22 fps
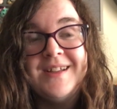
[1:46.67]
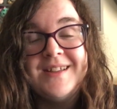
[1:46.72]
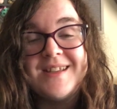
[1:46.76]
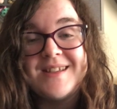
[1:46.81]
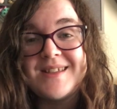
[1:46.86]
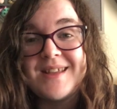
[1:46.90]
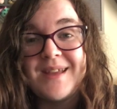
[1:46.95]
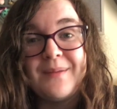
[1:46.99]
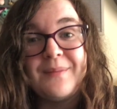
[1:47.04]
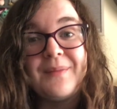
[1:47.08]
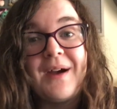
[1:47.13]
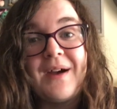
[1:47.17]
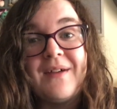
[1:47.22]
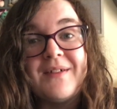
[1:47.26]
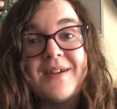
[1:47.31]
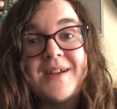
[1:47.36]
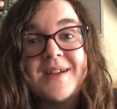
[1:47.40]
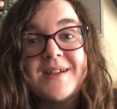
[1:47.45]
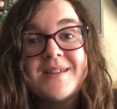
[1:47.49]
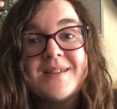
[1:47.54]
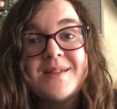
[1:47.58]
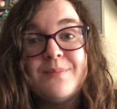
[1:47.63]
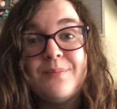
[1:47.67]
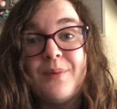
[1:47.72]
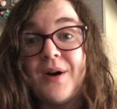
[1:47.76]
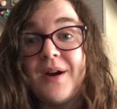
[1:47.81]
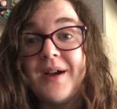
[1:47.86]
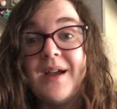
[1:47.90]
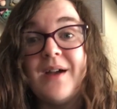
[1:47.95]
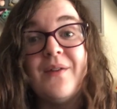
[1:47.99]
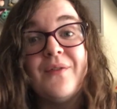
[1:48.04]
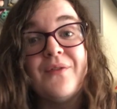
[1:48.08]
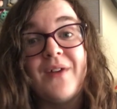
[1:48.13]
Disneyland Paris
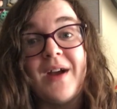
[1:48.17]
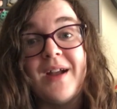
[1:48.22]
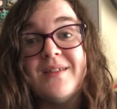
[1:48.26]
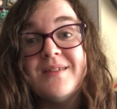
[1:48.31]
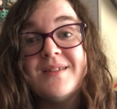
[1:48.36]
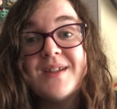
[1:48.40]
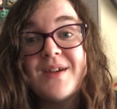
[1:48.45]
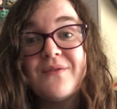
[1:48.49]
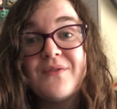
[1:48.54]
by a friend